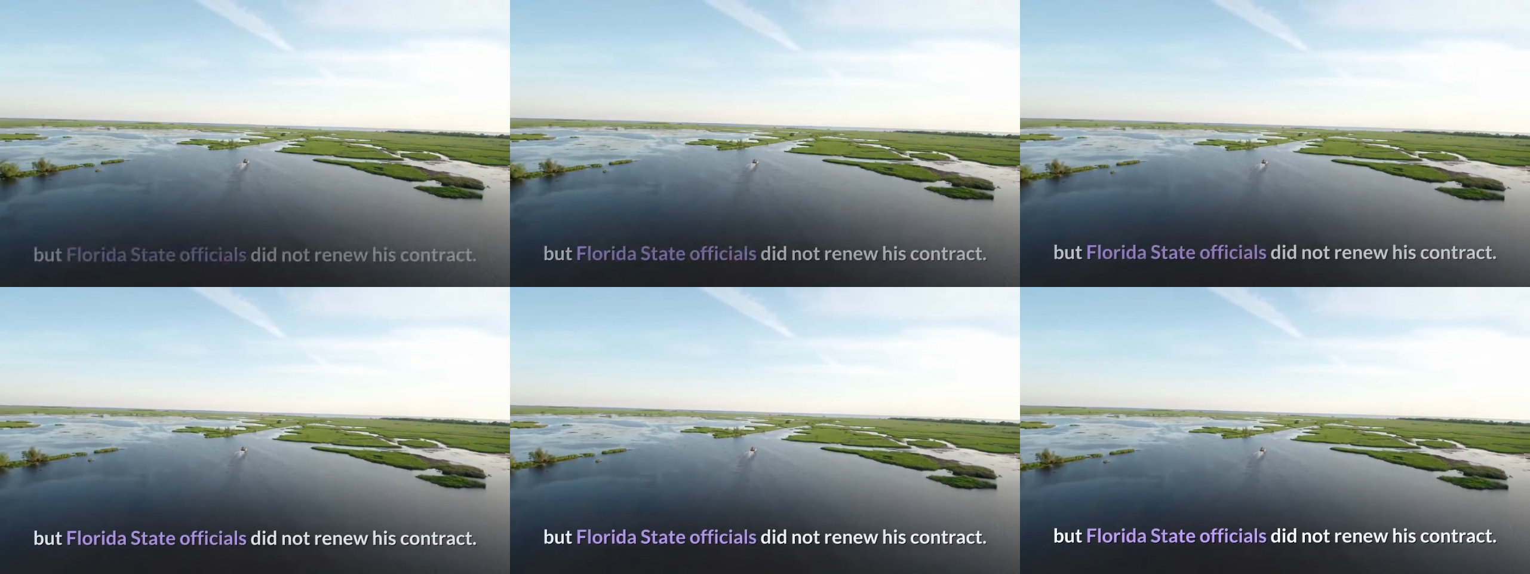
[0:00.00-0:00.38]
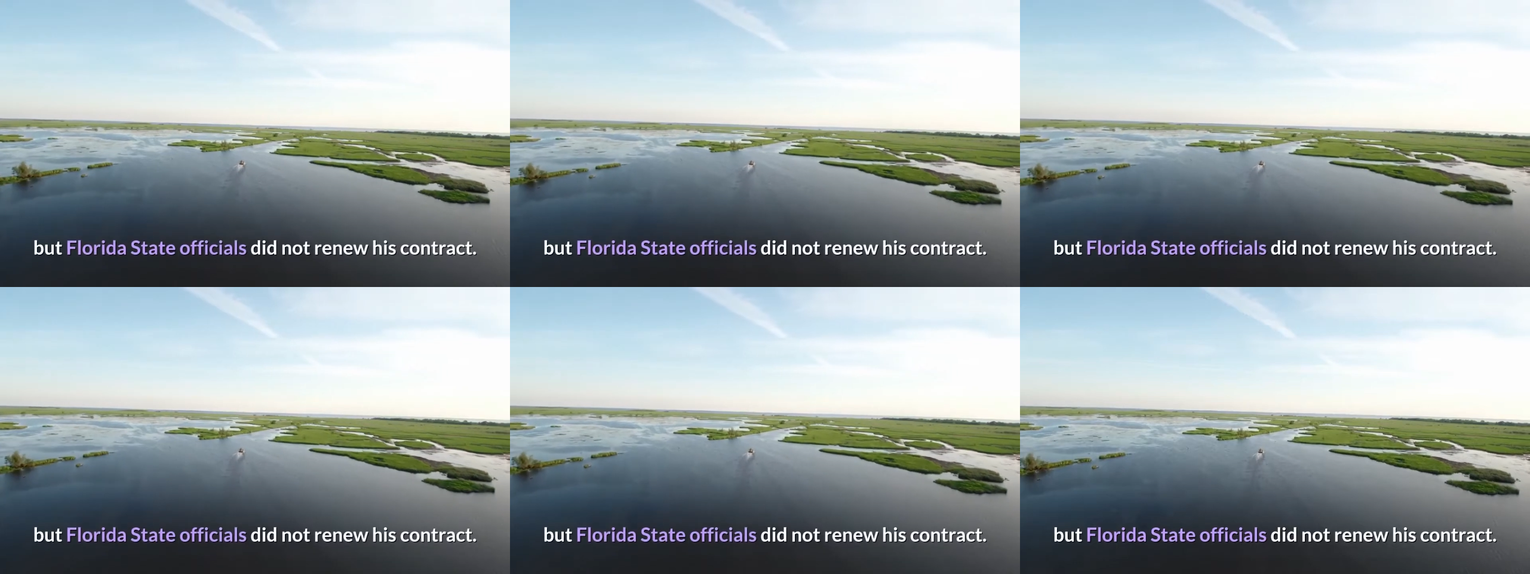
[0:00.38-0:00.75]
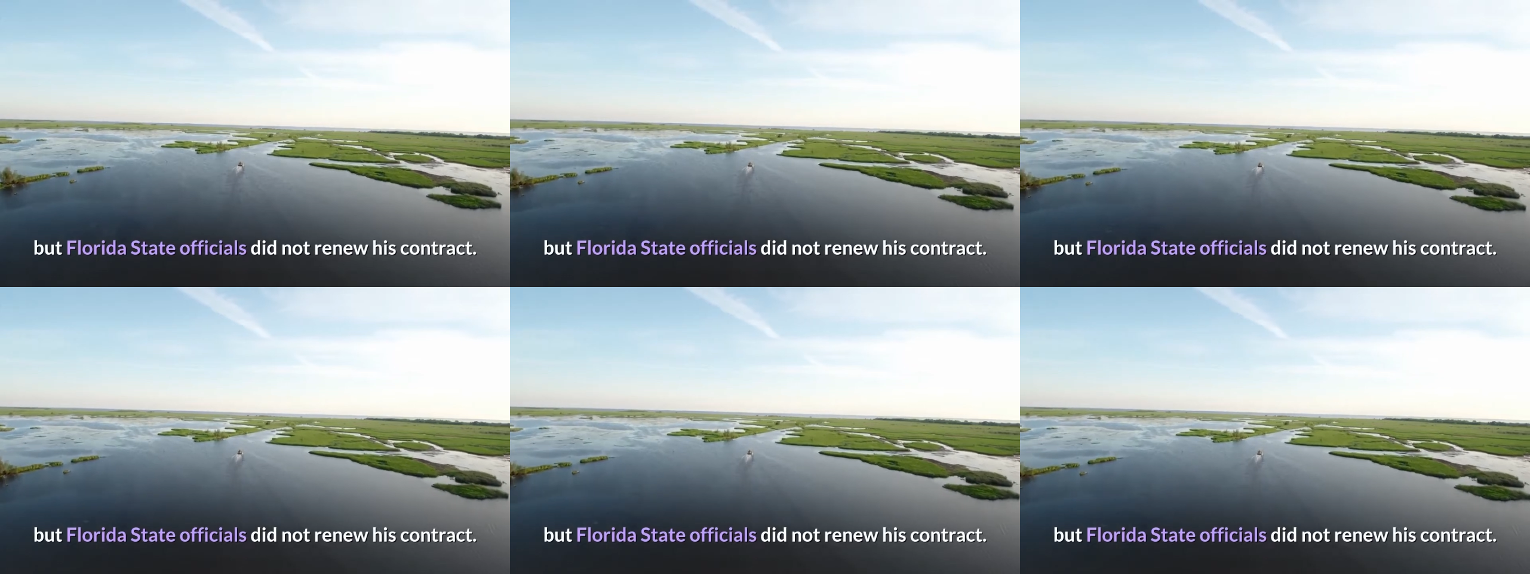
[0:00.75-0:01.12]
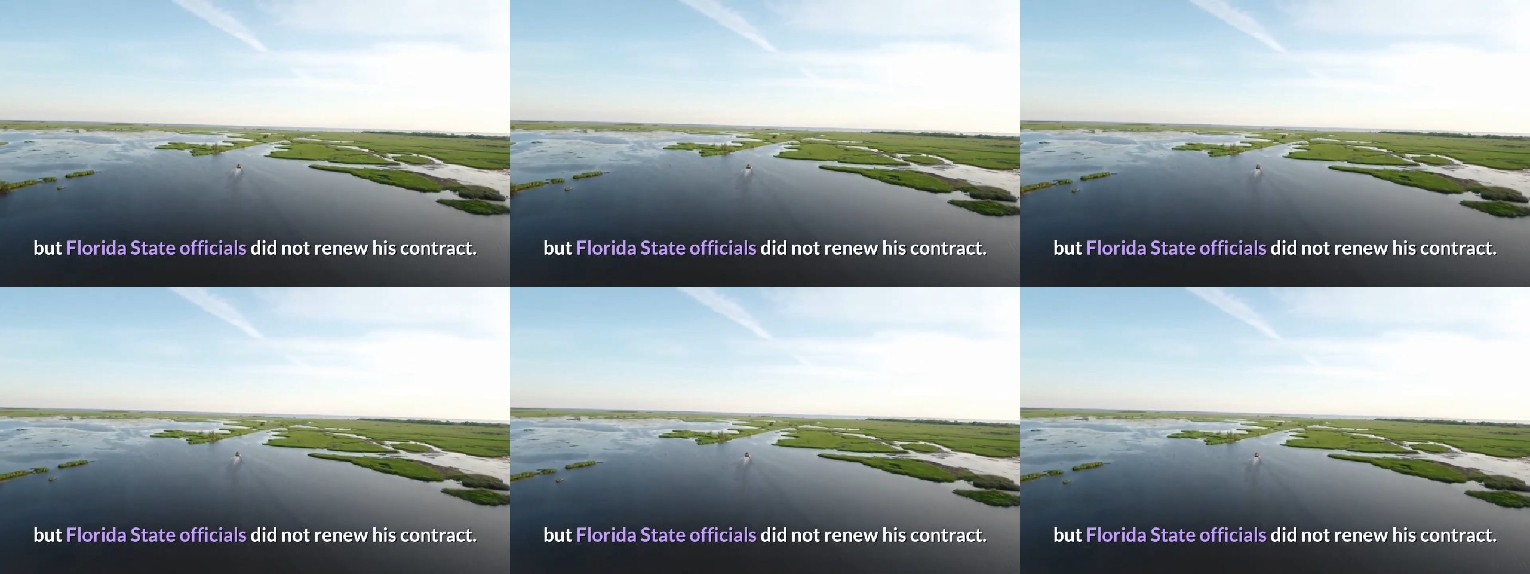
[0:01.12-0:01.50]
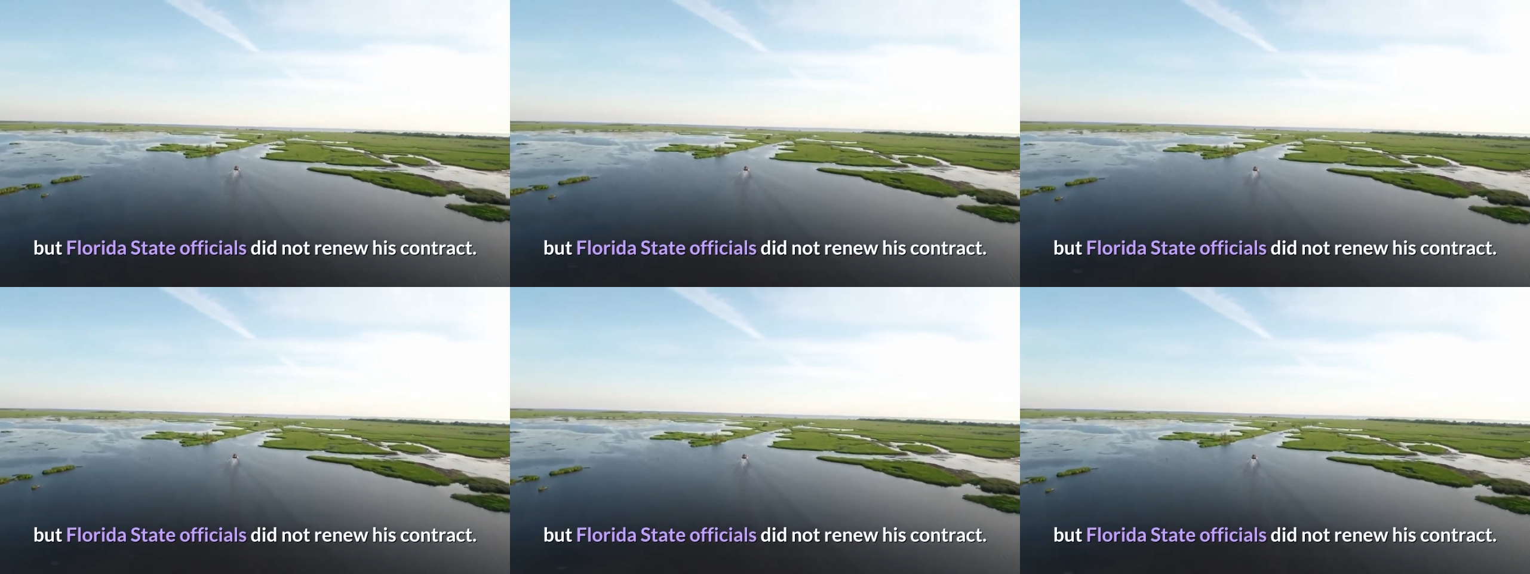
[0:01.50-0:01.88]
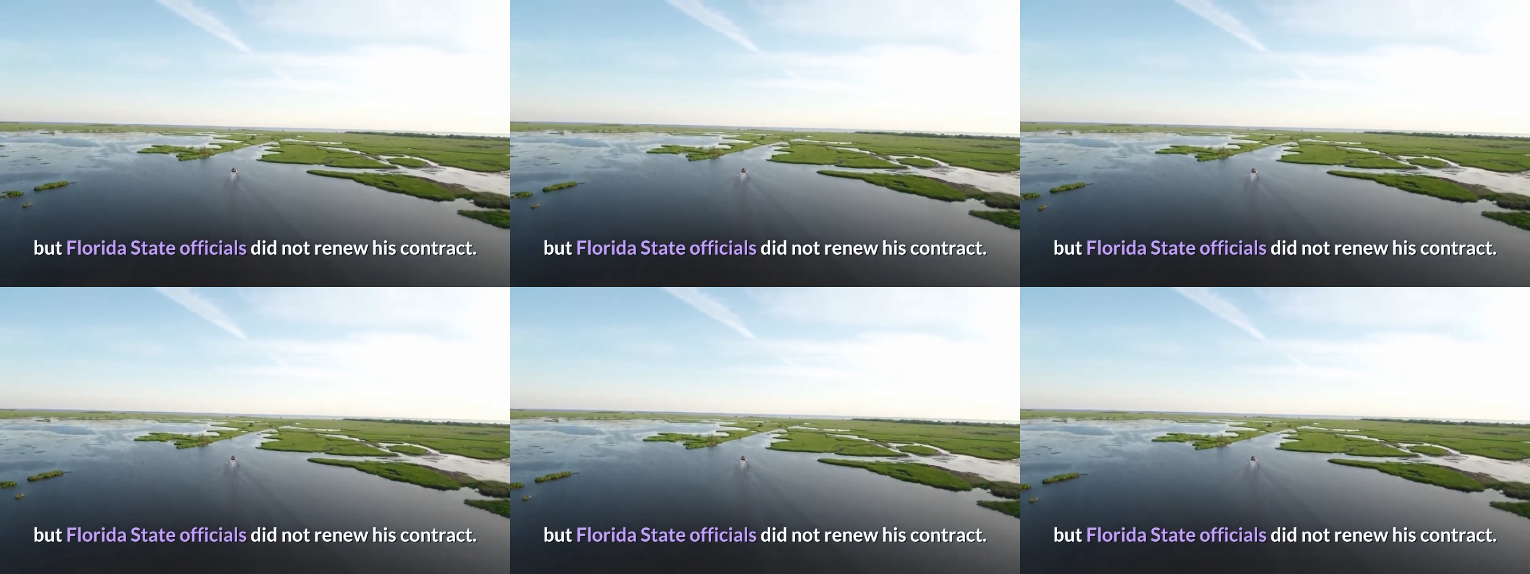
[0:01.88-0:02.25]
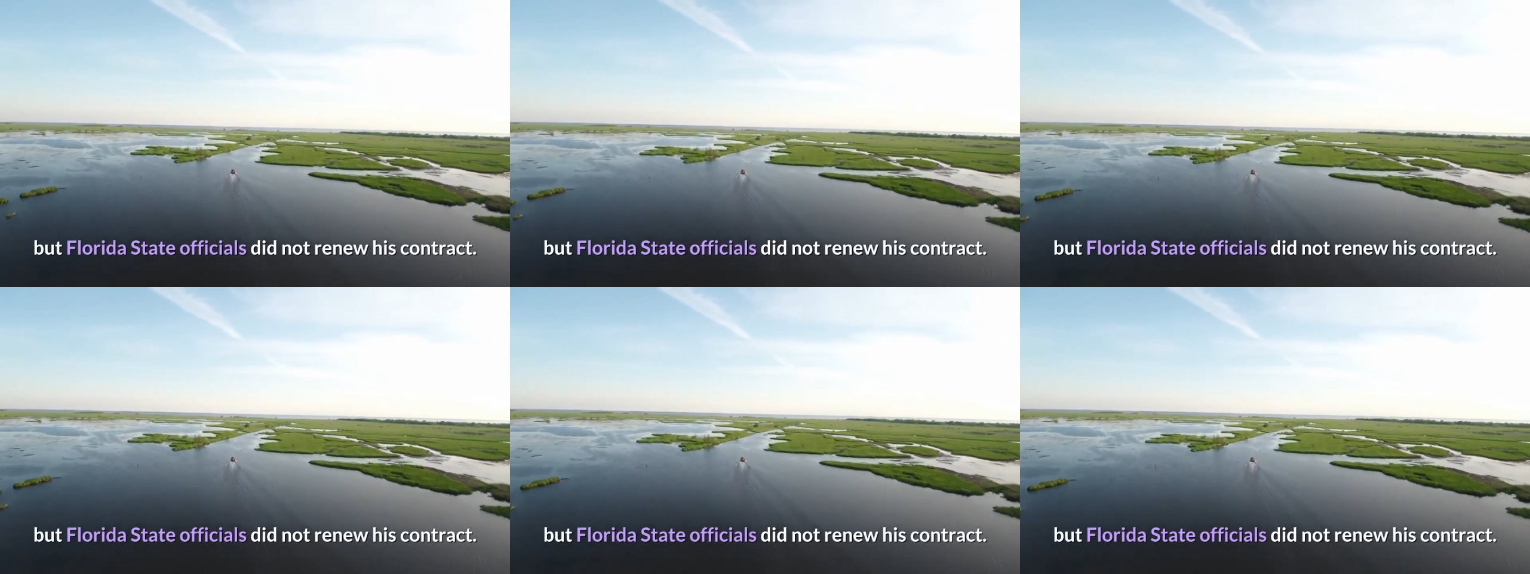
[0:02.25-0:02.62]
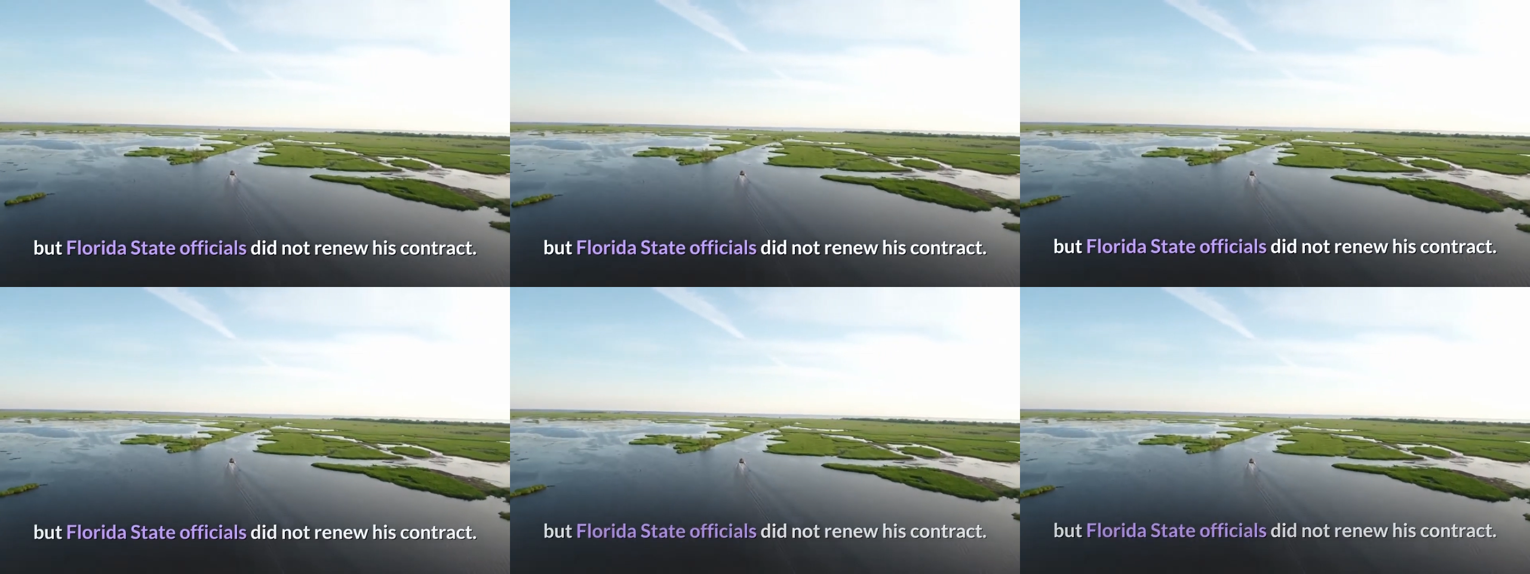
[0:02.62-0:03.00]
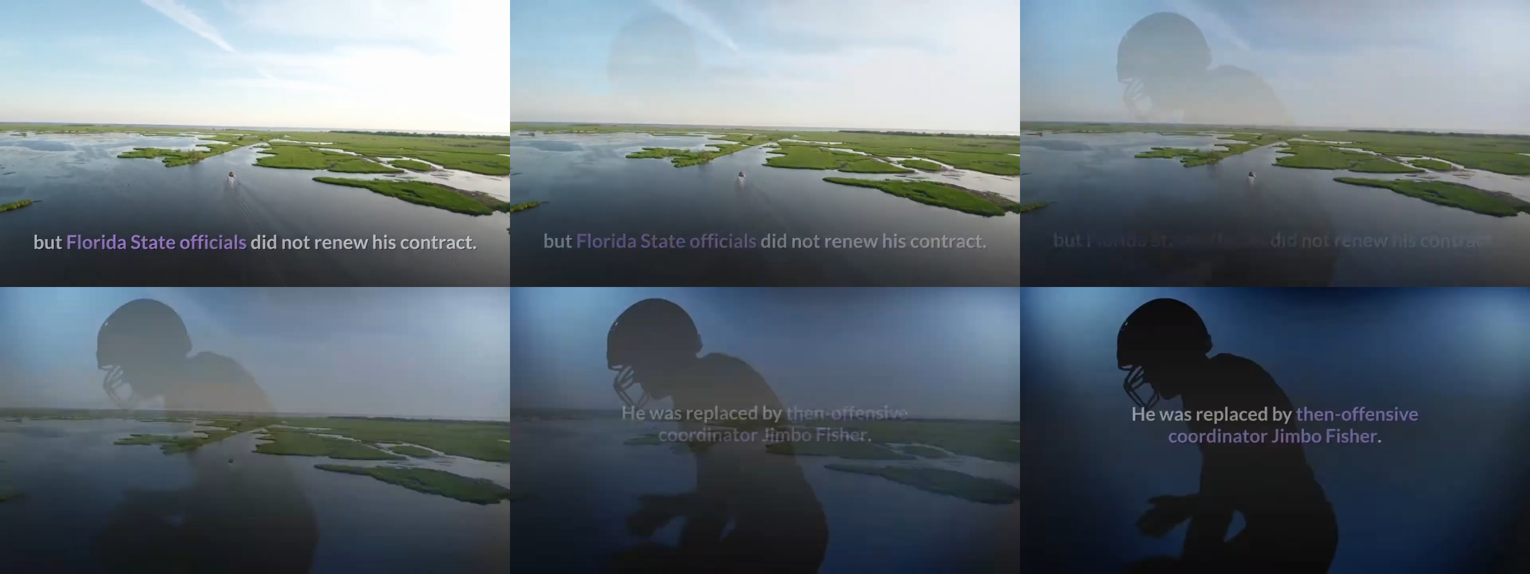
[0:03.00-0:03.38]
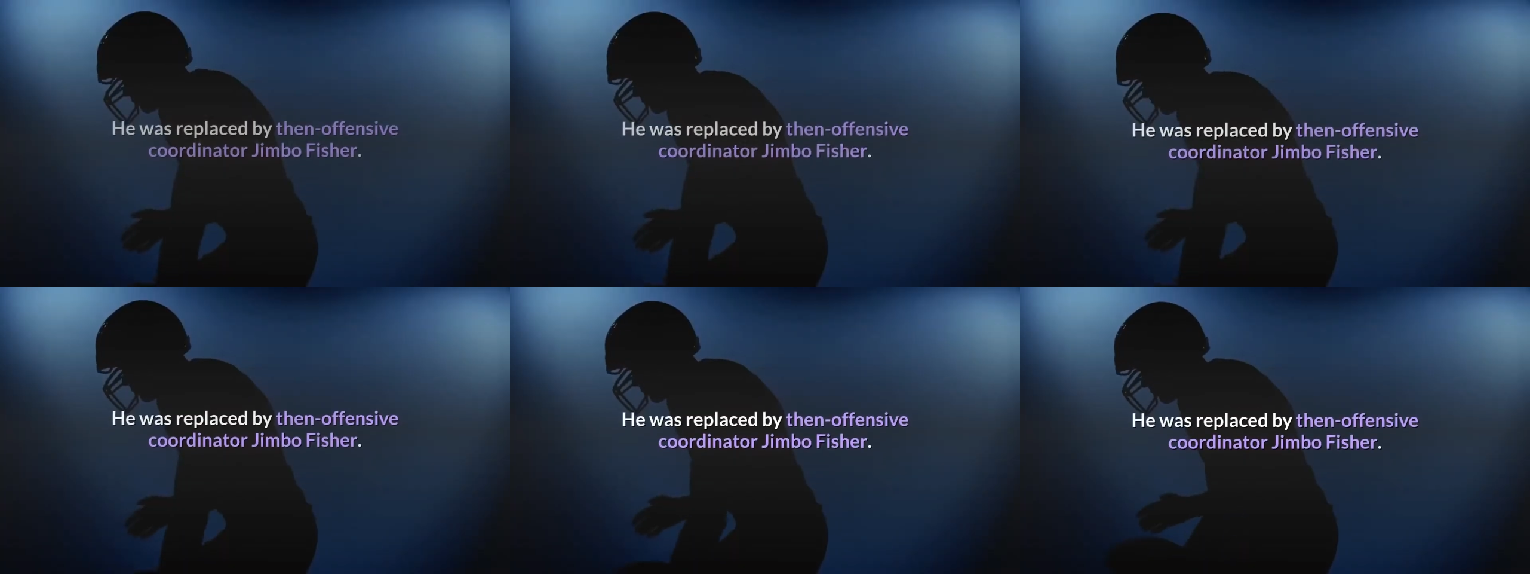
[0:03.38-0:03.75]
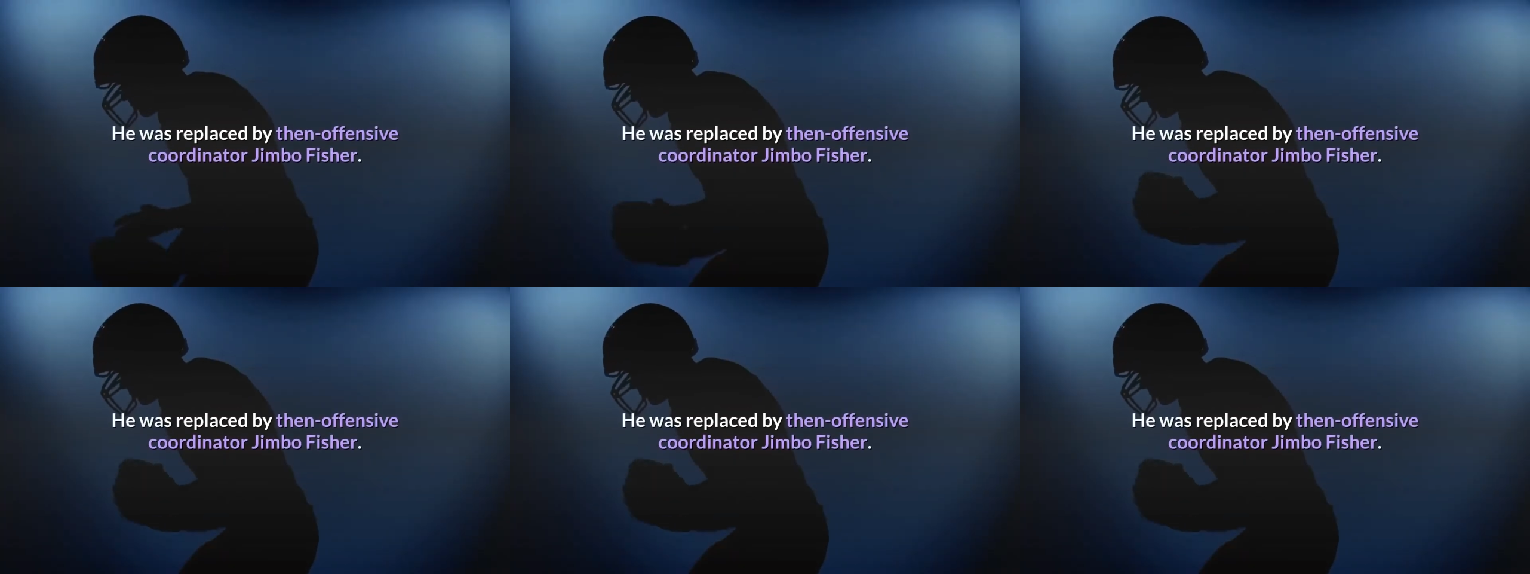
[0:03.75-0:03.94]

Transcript: [unreadable: no face in view]